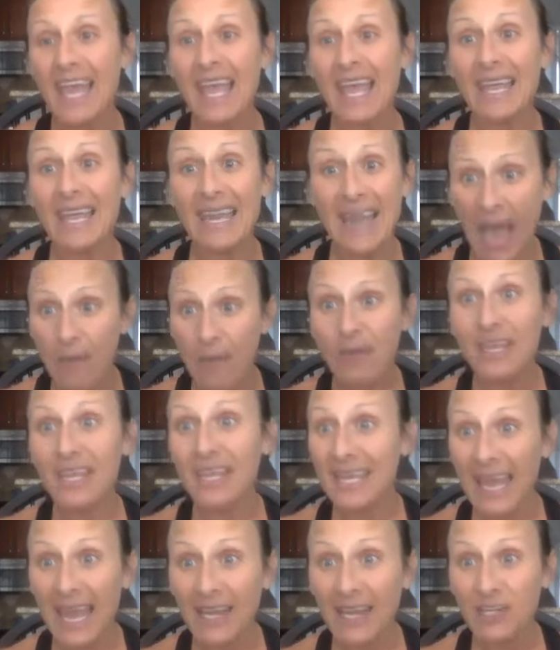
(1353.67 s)
And I'm a
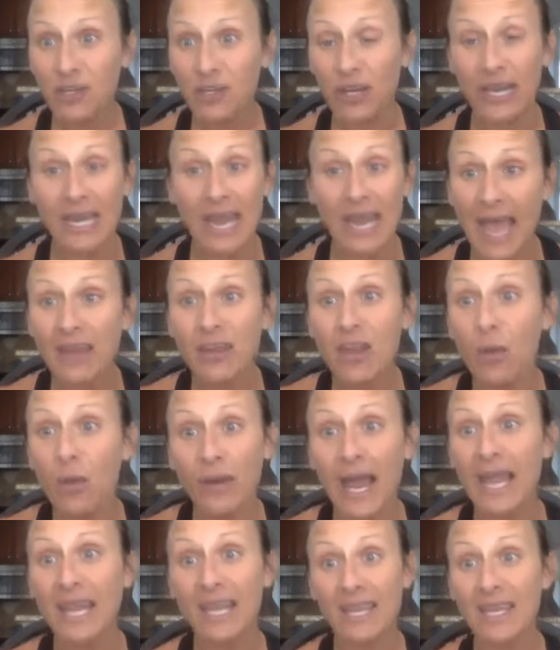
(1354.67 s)
connector. And I know when
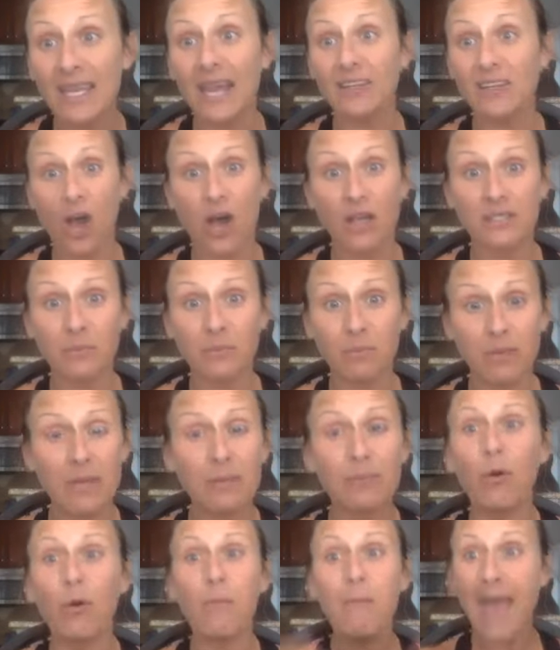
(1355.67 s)
I connect awesome
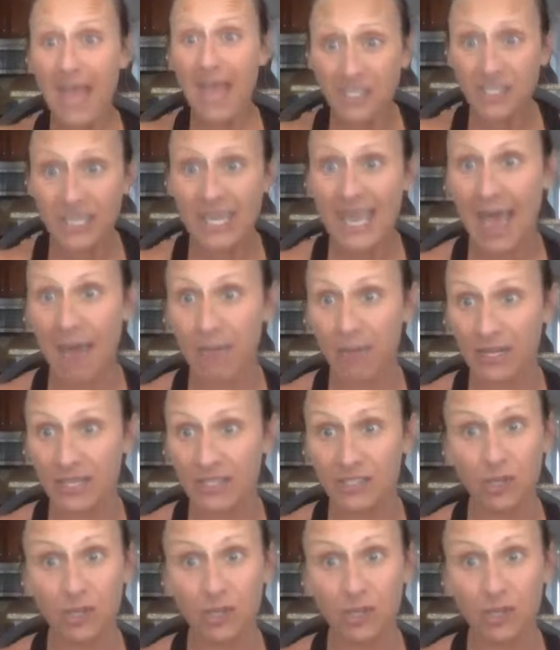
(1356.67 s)
people, magic happens.